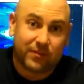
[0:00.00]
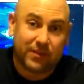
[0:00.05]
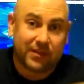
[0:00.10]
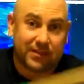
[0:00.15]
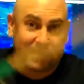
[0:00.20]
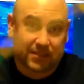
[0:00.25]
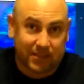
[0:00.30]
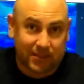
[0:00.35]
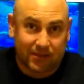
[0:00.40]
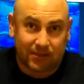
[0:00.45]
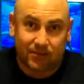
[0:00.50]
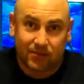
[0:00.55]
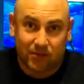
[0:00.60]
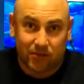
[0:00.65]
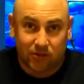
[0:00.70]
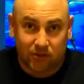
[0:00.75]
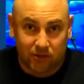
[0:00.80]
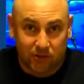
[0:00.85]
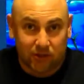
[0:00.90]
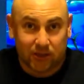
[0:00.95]

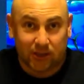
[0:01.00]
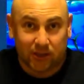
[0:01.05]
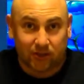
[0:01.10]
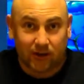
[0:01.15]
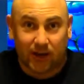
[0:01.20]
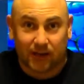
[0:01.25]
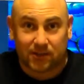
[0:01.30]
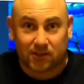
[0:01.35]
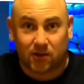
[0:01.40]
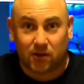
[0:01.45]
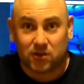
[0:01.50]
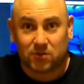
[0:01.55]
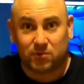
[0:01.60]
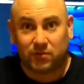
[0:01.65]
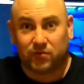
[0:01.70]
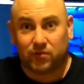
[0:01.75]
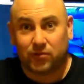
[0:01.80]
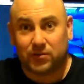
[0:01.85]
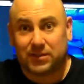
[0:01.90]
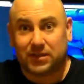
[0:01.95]
You didn't crack the cartridge
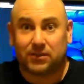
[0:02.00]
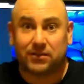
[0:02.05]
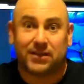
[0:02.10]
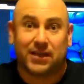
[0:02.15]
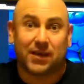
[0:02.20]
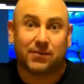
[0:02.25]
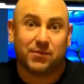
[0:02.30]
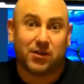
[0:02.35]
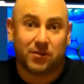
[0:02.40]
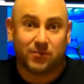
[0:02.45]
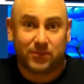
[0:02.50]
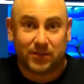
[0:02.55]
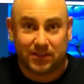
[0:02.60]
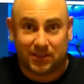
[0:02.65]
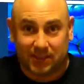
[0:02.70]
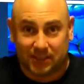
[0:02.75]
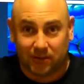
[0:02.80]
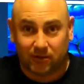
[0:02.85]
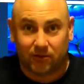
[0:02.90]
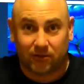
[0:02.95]
before you went down. You came up, it's
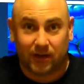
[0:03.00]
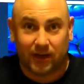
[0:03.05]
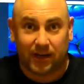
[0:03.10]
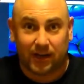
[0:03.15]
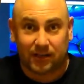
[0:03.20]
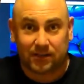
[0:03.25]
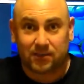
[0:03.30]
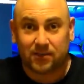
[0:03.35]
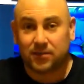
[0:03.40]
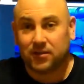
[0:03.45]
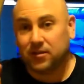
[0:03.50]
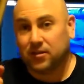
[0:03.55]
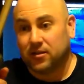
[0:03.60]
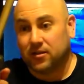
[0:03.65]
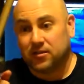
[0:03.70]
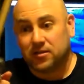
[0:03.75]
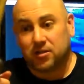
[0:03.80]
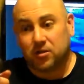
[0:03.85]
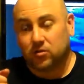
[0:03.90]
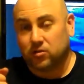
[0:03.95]
still cracked.
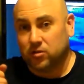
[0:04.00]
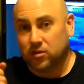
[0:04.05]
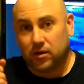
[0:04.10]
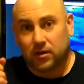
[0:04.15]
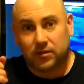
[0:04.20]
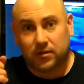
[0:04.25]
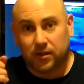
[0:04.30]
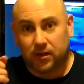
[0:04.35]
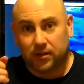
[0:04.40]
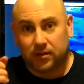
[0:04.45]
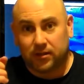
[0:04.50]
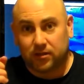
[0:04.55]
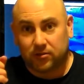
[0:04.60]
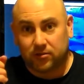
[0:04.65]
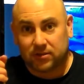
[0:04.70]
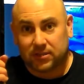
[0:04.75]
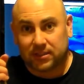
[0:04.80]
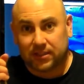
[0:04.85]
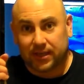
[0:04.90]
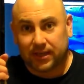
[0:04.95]
So a little
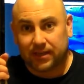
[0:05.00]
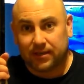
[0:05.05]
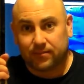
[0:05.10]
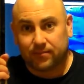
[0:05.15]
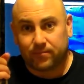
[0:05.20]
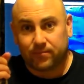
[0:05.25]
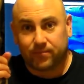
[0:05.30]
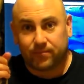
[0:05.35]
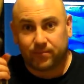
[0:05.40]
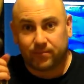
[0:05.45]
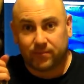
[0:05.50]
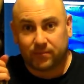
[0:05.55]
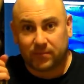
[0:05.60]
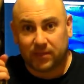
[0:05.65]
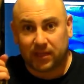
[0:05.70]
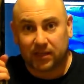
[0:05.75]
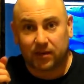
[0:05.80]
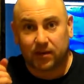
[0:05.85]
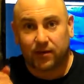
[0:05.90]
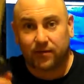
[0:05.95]
slight
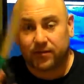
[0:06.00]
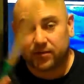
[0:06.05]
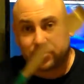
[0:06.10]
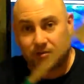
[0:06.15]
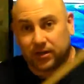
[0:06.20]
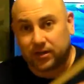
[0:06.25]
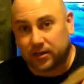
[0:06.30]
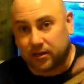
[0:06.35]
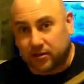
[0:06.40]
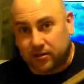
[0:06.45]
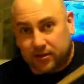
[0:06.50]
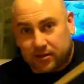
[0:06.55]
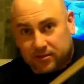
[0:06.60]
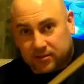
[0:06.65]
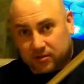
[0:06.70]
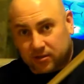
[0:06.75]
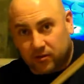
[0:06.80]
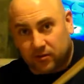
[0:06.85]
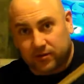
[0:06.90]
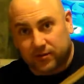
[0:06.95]
thing on the trigger, it's
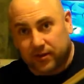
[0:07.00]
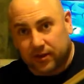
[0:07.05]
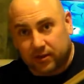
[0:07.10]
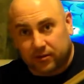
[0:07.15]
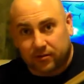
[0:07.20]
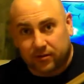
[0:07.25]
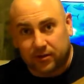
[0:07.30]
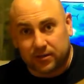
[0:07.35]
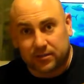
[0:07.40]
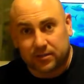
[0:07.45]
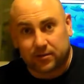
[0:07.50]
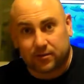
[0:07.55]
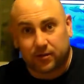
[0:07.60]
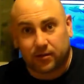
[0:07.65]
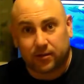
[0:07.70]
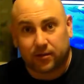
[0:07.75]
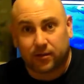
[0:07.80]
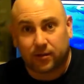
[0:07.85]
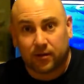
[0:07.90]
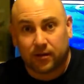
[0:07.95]
going like crazy,
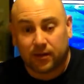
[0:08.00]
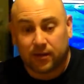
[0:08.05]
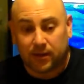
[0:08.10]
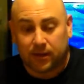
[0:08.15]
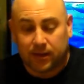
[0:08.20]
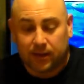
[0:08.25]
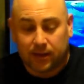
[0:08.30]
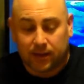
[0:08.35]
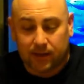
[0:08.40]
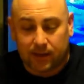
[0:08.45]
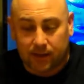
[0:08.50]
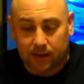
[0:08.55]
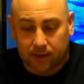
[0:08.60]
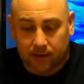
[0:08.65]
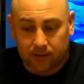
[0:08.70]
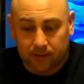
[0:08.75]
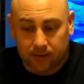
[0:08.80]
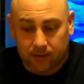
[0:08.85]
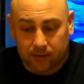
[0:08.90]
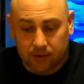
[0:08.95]
right?
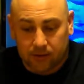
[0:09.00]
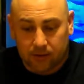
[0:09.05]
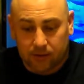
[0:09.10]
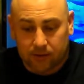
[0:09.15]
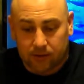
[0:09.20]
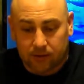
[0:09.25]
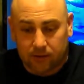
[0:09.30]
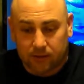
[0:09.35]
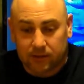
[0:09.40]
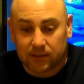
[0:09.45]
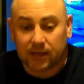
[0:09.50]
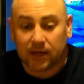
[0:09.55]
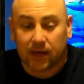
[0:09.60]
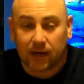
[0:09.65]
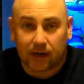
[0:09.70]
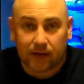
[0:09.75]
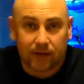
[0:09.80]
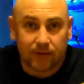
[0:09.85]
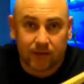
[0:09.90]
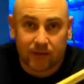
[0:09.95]
And
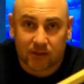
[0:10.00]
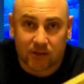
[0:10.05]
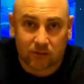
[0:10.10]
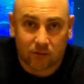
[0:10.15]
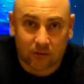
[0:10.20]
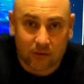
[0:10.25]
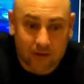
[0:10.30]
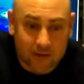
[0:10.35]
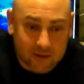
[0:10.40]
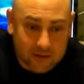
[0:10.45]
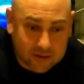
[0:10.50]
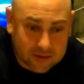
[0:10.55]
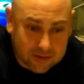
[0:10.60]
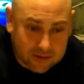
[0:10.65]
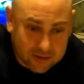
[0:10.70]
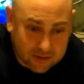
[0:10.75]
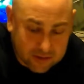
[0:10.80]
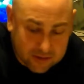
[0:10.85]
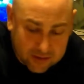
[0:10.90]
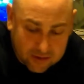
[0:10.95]
yeah, and this one is
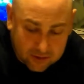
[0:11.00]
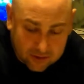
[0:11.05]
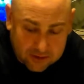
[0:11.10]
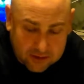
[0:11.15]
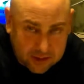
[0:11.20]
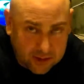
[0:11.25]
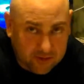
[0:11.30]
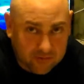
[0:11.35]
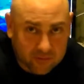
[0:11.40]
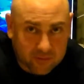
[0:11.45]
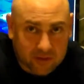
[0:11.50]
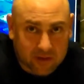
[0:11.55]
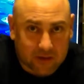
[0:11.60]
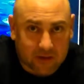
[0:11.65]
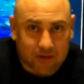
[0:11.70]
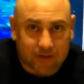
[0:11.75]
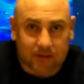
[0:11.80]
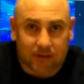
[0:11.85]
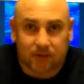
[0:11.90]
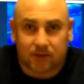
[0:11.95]
so safe
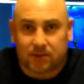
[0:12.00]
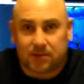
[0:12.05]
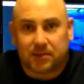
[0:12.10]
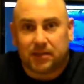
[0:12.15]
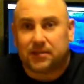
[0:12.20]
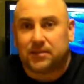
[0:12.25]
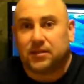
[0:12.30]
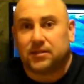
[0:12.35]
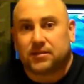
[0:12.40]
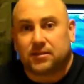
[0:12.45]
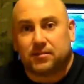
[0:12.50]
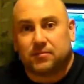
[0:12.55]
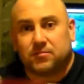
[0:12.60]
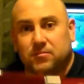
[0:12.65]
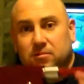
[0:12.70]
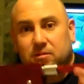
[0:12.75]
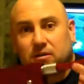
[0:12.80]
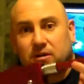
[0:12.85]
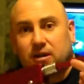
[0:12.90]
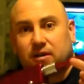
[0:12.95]
because it doesn't,
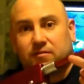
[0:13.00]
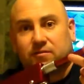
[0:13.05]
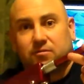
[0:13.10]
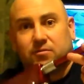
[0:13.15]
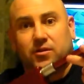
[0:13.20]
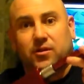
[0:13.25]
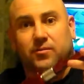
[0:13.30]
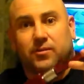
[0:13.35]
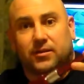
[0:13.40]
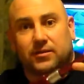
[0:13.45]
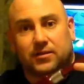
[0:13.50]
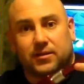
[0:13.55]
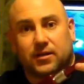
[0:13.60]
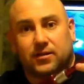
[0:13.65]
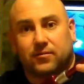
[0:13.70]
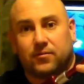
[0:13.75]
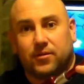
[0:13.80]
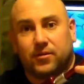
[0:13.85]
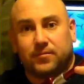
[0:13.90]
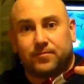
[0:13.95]
you don't have to worry about
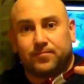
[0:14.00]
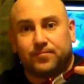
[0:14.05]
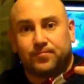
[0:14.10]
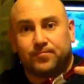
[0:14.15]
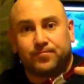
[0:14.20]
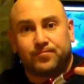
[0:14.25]
that, right?